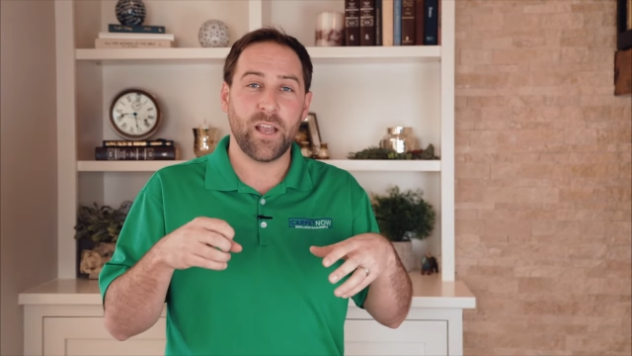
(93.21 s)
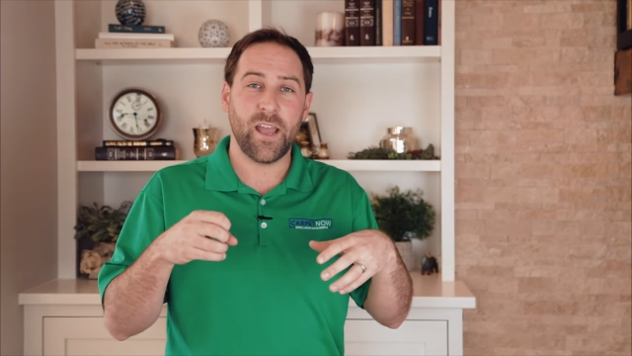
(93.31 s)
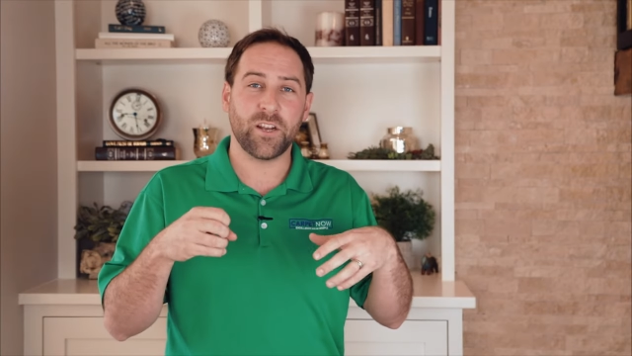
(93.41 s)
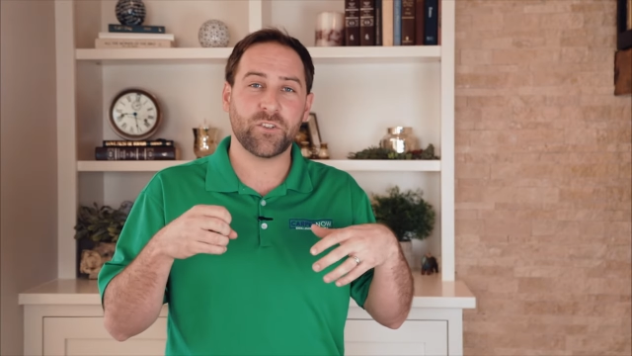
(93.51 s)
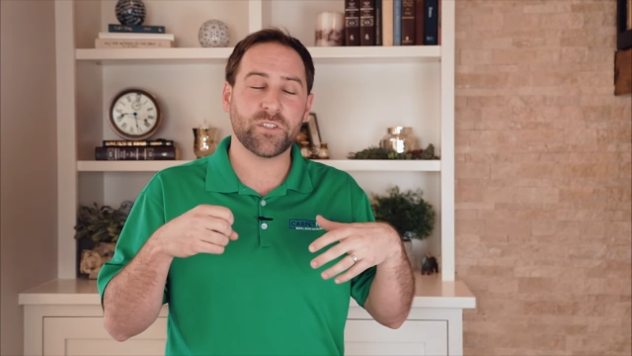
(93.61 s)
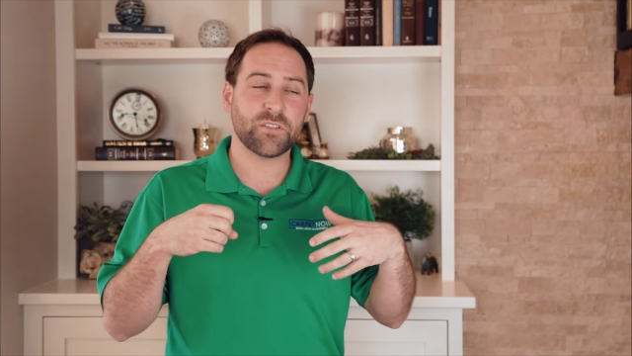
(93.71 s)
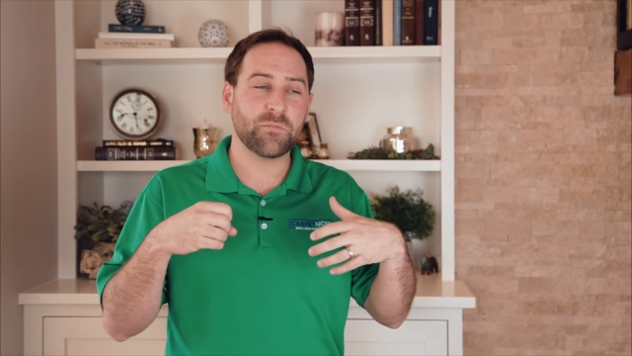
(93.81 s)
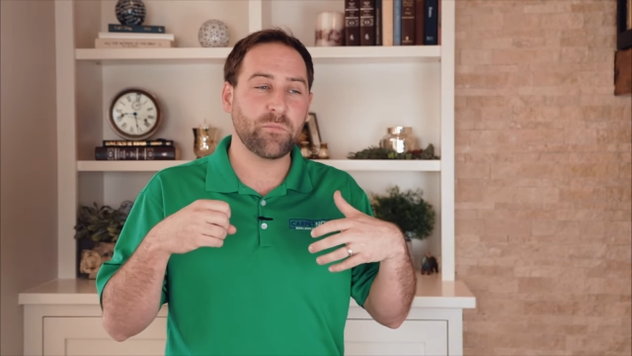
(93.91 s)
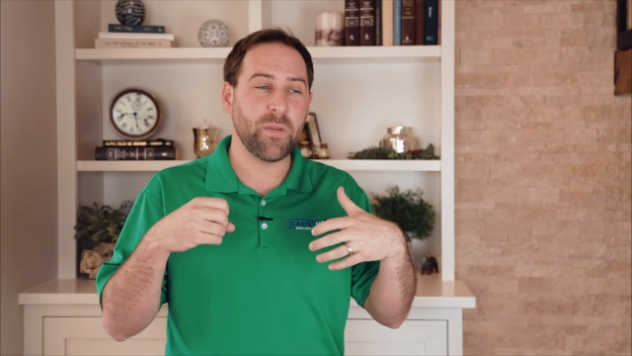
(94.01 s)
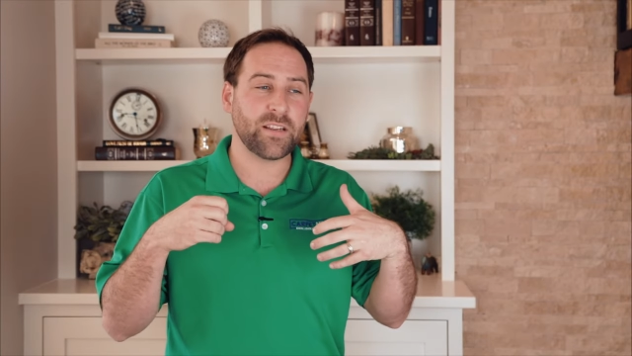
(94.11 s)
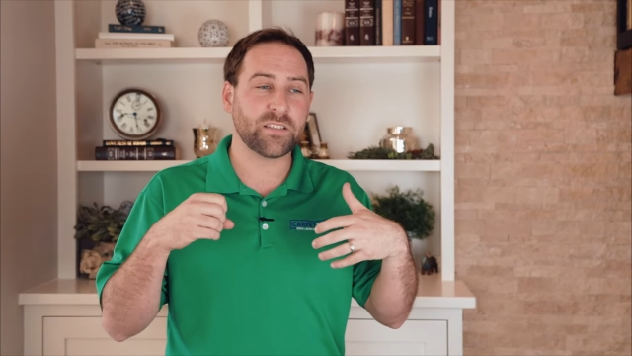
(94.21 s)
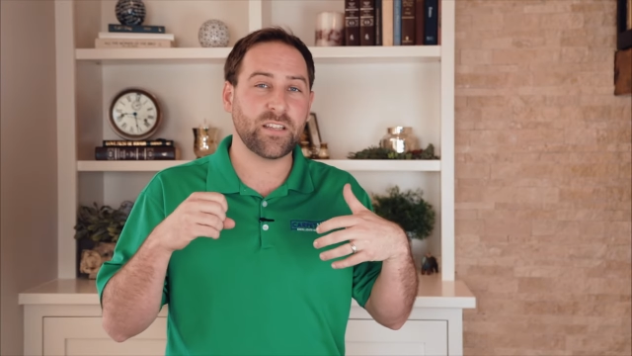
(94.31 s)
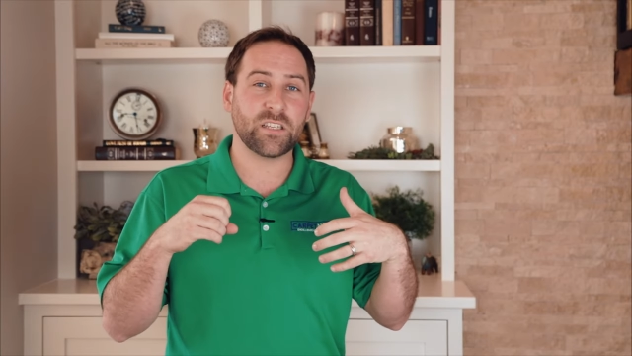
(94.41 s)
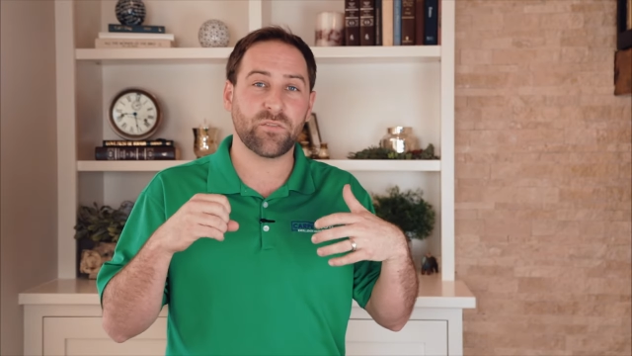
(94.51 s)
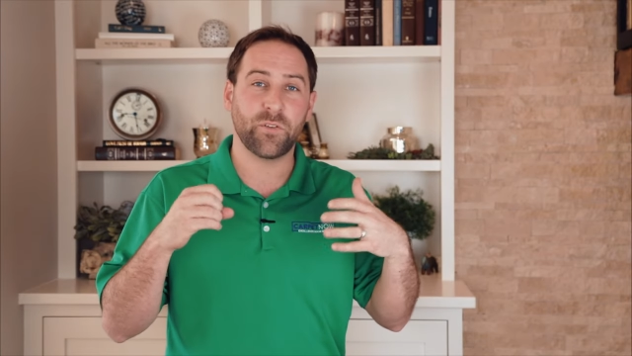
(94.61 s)
And it just makes
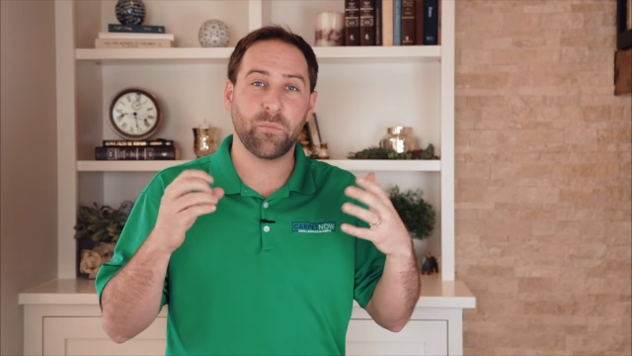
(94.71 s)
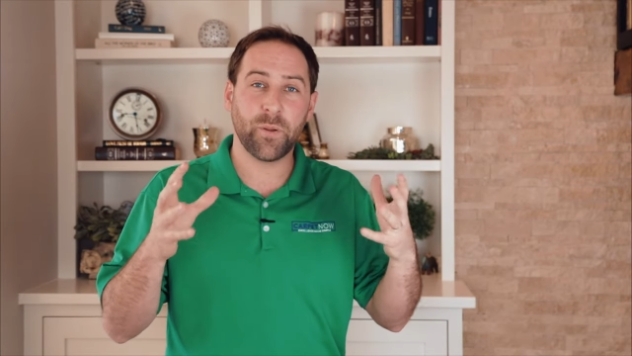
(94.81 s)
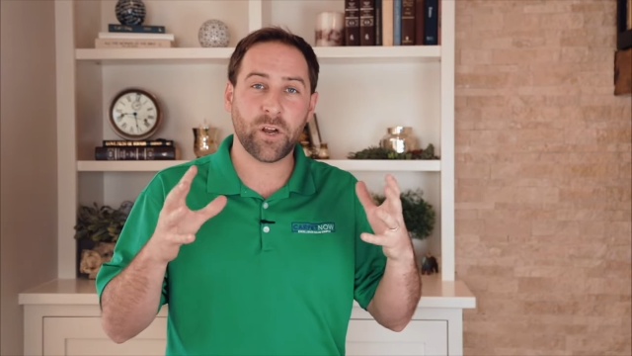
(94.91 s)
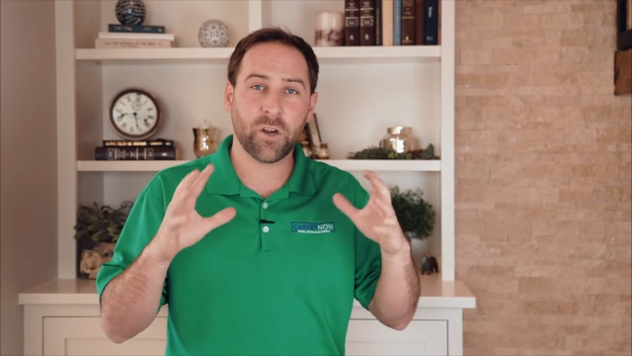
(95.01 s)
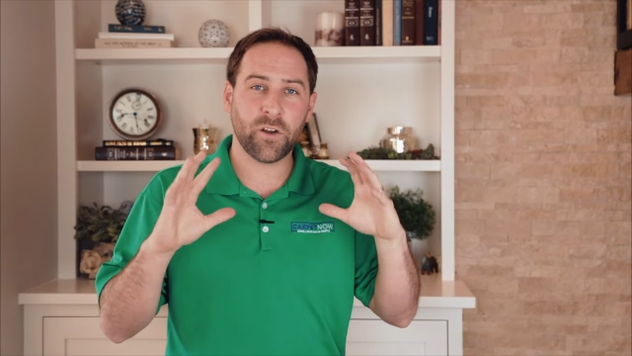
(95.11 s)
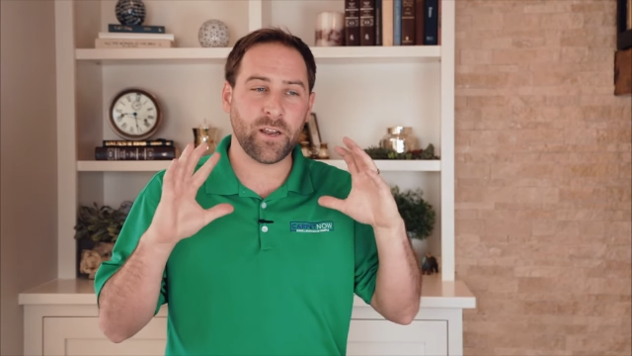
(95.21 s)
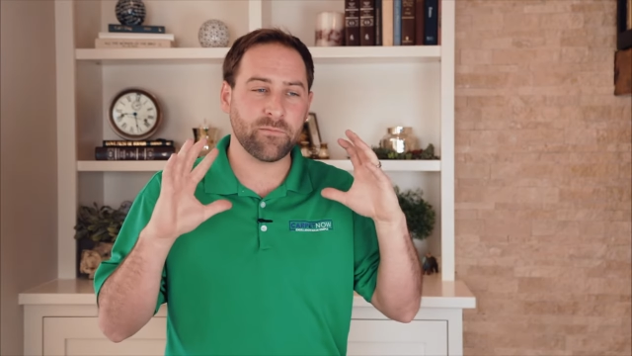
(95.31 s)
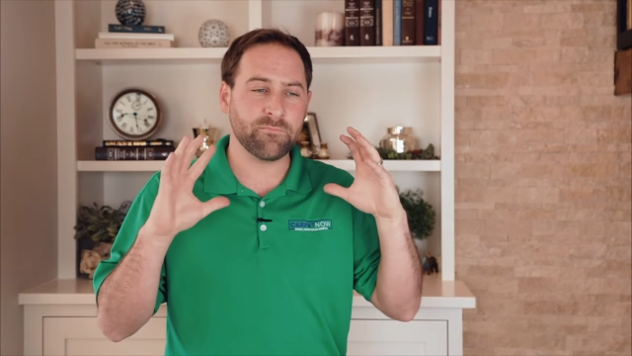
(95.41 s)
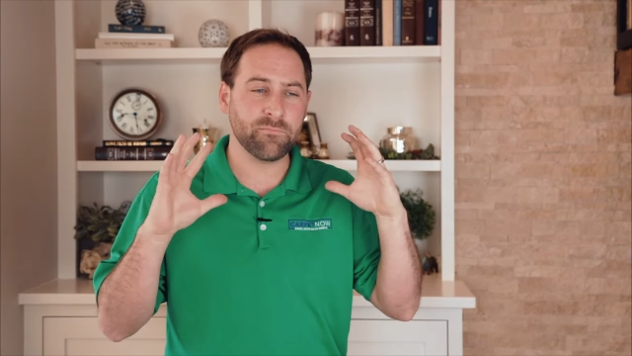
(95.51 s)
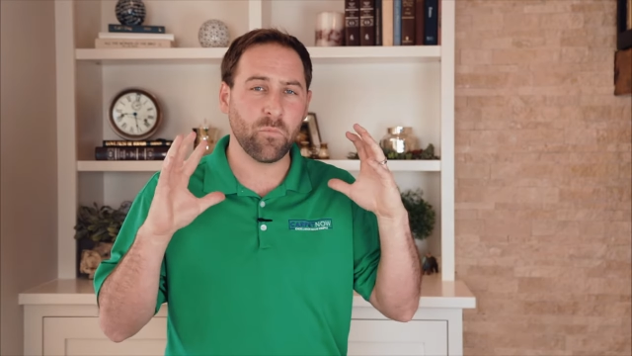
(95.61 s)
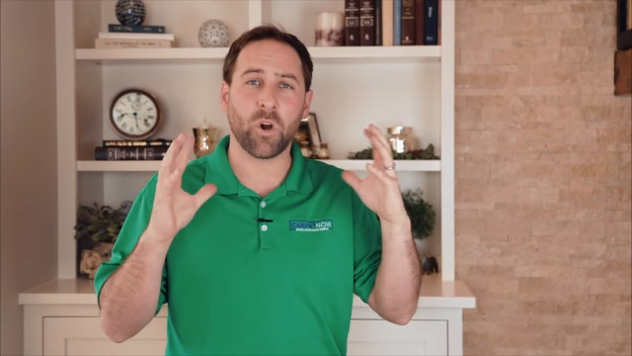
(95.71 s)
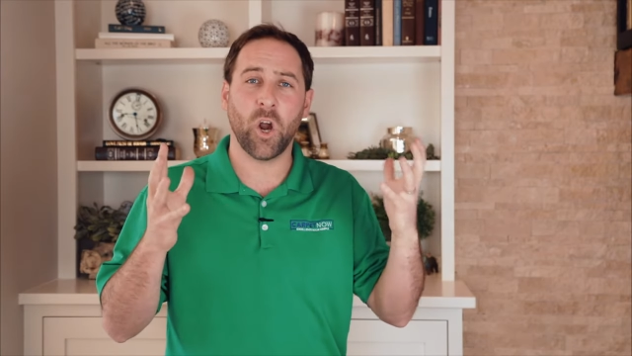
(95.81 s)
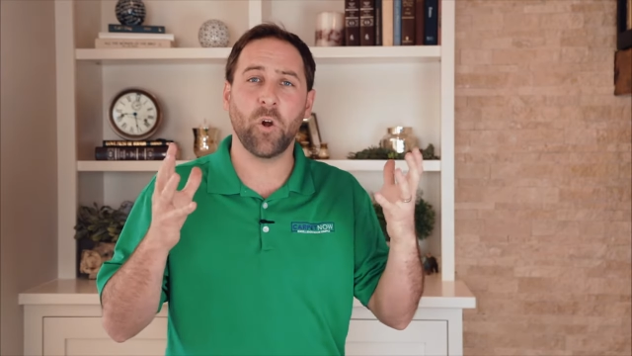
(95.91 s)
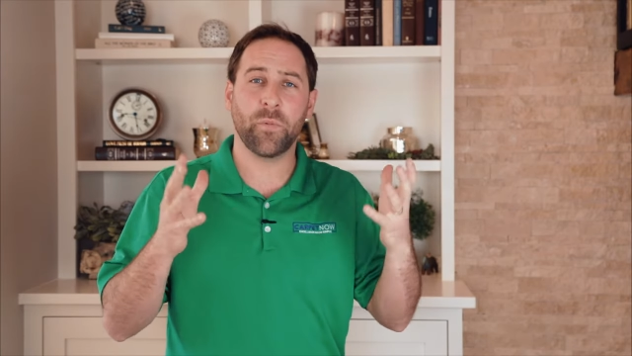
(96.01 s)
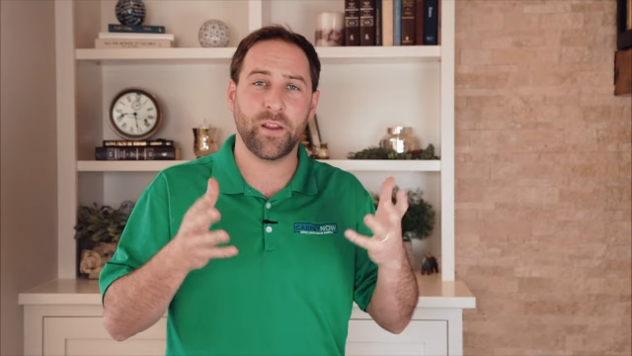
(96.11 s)
things feel bigger and more
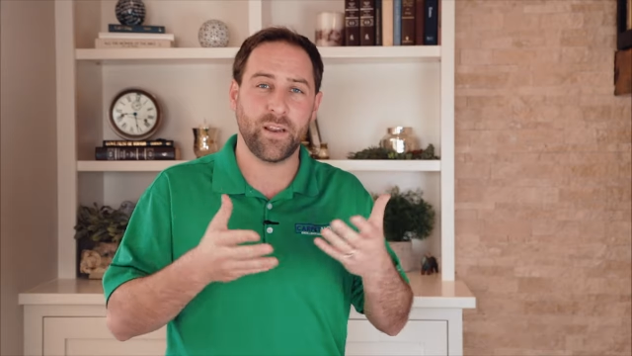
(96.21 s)
homey.